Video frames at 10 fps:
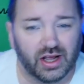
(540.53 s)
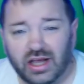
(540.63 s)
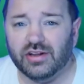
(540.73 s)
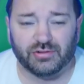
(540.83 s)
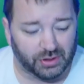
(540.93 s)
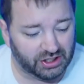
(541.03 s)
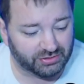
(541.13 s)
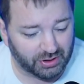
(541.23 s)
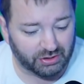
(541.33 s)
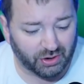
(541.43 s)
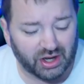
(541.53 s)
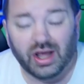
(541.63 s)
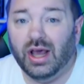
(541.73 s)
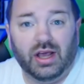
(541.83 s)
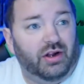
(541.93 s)
in 2021.
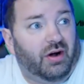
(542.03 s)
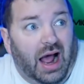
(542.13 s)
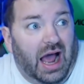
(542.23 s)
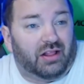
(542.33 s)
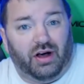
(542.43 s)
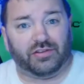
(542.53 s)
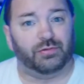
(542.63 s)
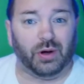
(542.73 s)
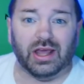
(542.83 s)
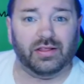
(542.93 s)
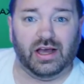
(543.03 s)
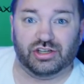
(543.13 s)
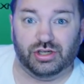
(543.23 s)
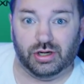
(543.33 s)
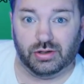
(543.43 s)
You know, I lost weight
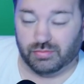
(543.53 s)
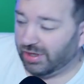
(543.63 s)
last year.